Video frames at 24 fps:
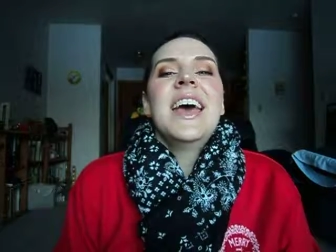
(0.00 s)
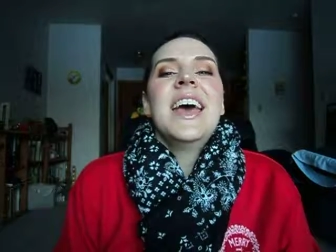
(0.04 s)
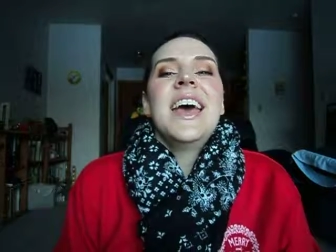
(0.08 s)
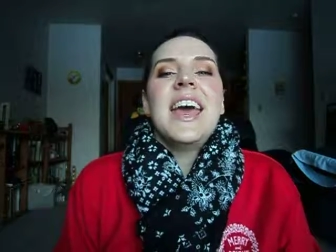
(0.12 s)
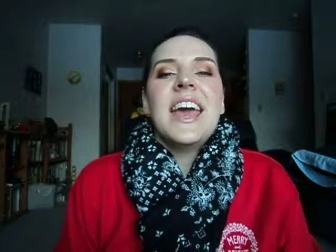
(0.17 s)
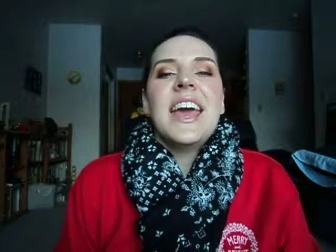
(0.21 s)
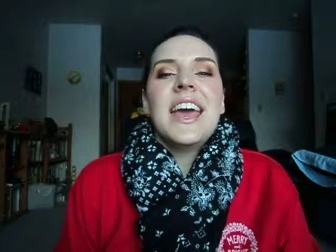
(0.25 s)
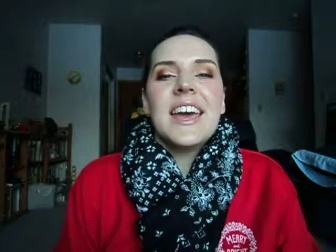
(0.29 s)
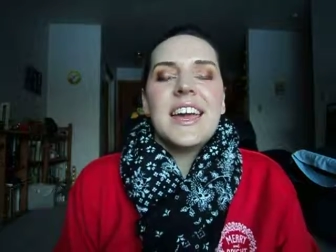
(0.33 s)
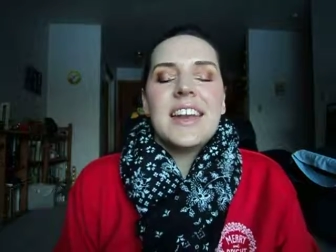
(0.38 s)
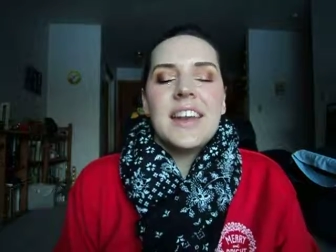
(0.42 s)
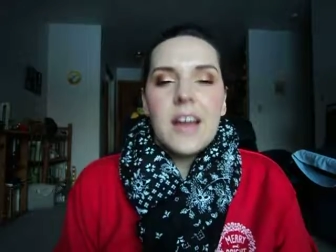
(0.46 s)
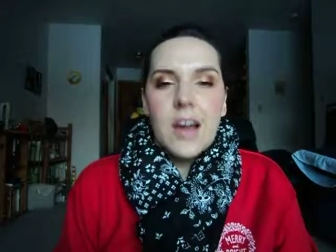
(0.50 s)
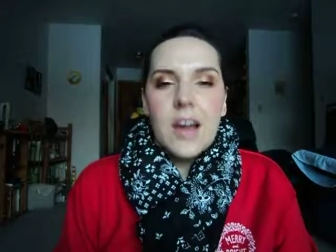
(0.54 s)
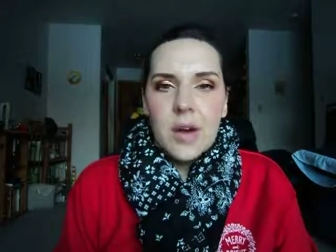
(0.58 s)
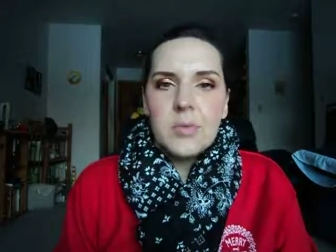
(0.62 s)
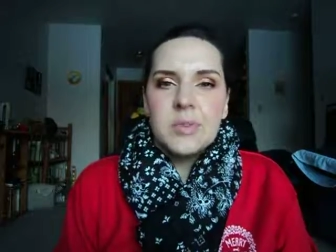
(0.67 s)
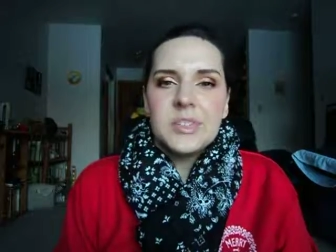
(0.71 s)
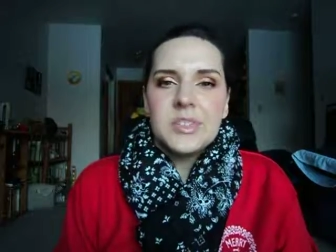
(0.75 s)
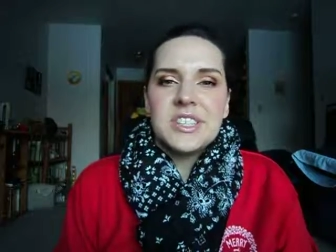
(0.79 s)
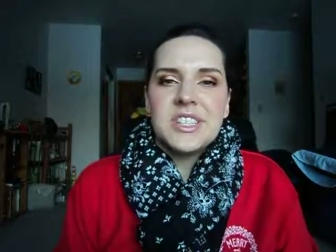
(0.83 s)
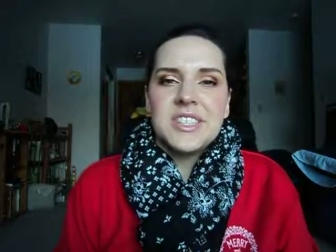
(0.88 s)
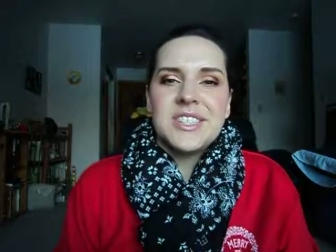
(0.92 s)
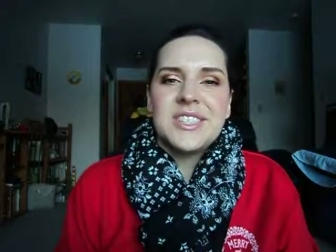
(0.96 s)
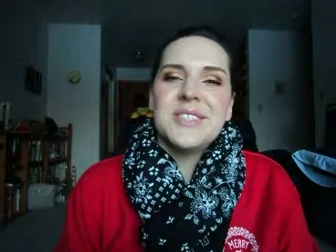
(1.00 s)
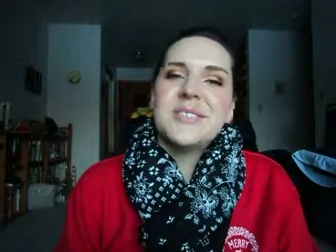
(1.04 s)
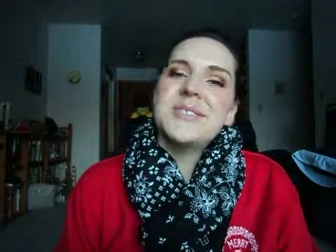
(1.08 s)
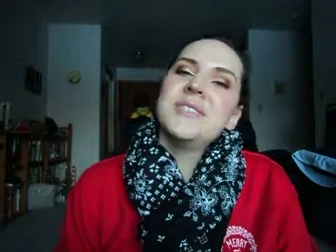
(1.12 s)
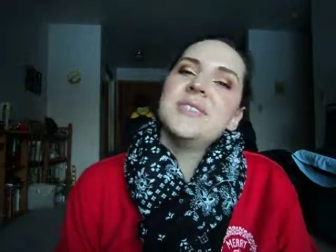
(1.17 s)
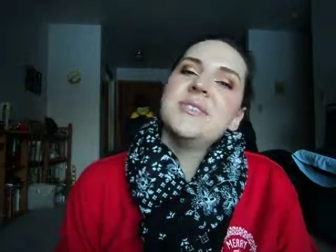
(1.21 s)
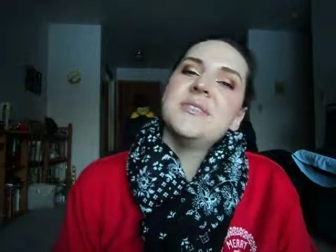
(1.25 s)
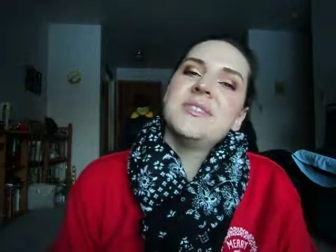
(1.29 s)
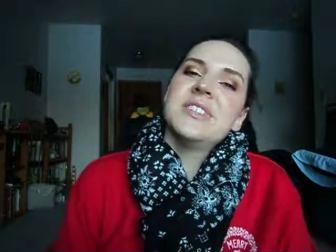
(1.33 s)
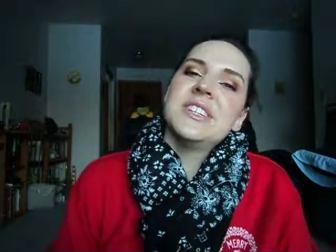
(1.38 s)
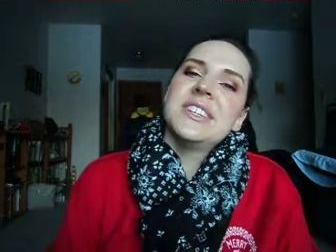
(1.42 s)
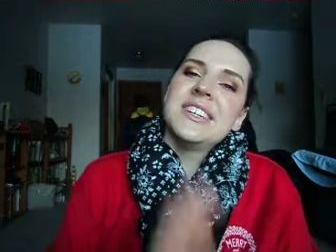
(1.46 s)
and I will talk to you
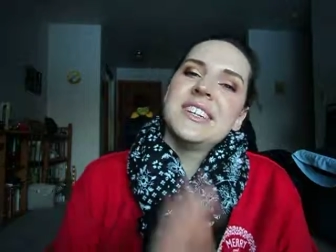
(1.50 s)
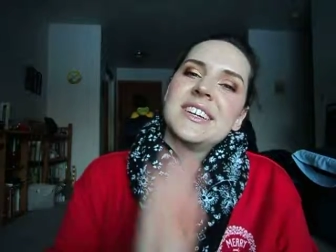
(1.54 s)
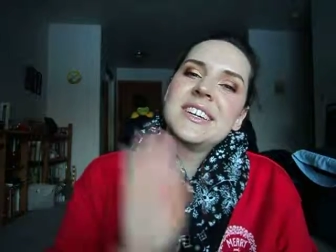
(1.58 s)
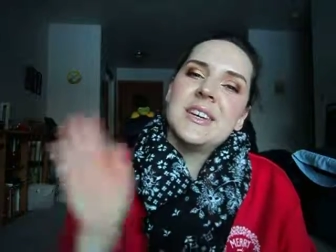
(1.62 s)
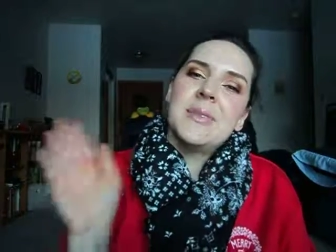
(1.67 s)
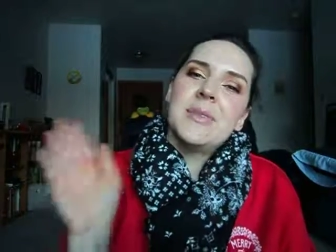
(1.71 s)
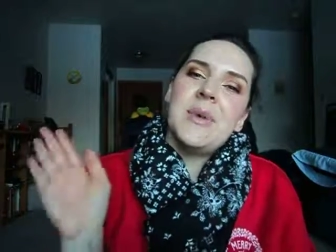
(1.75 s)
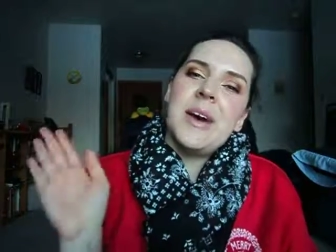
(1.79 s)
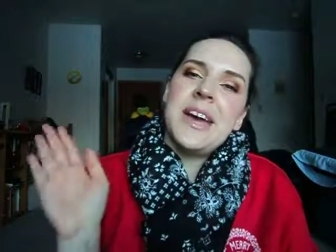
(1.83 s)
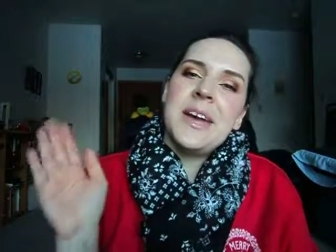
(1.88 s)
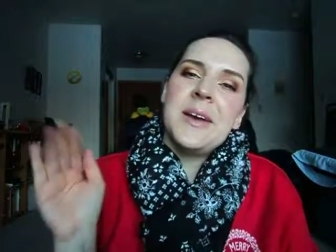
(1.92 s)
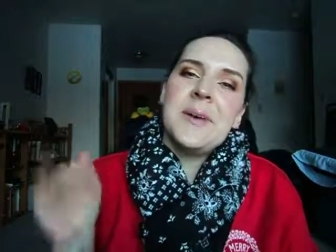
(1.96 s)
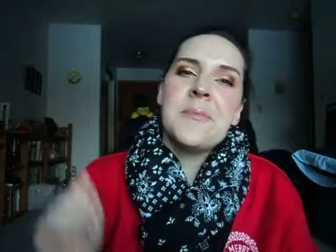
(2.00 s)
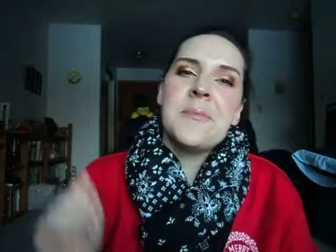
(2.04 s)
soon. Goodbye!